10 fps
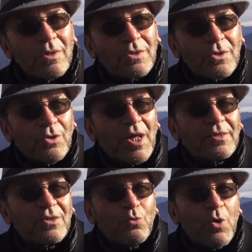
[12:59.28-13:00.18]
So
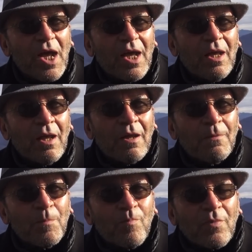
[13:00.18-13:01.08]
that's the way
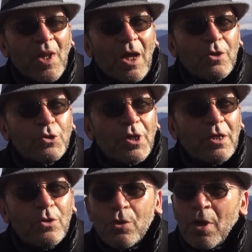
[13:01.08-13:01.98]
I
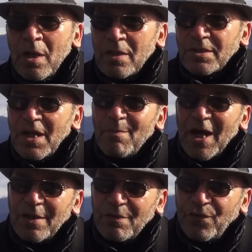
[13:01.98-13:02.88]
usually do. Some
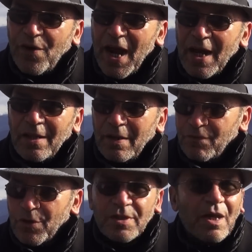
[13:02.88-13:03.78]
other friend,
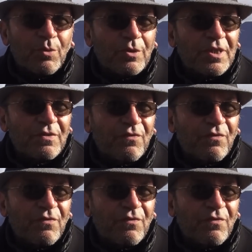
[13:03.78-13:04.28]
for example, this